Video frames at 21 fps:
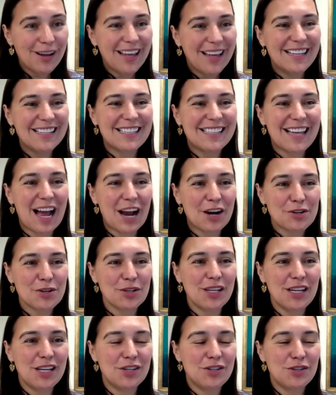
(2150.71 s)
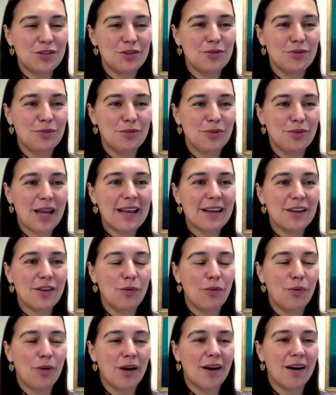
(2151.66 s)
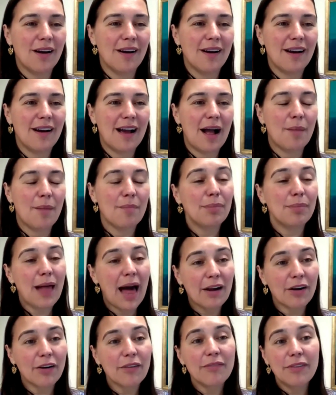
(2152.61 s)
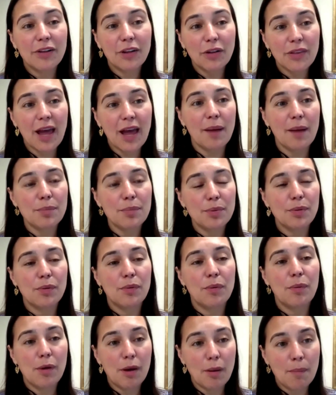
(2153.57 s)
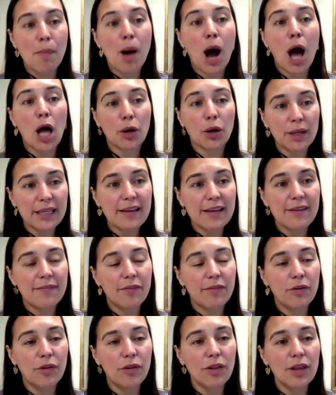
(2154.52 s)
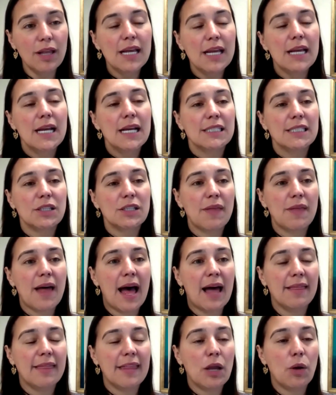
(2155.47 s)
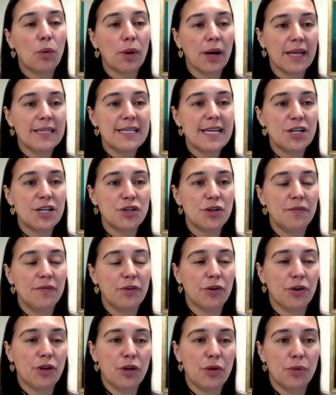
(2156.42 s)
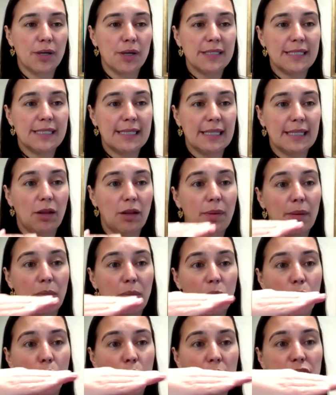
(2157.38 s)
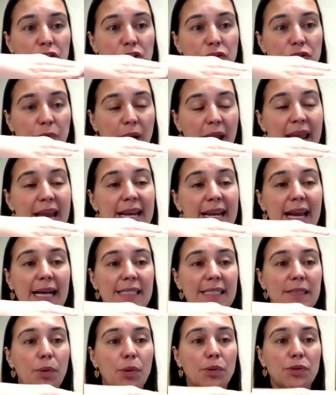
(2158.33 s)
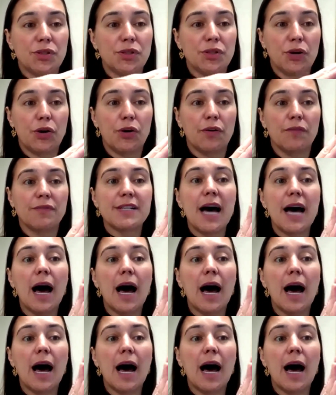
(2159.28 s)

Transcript: It is actually to get your bladder filled up moderately full so that the orientation of your uterus is a little bit more straight as opposed to curved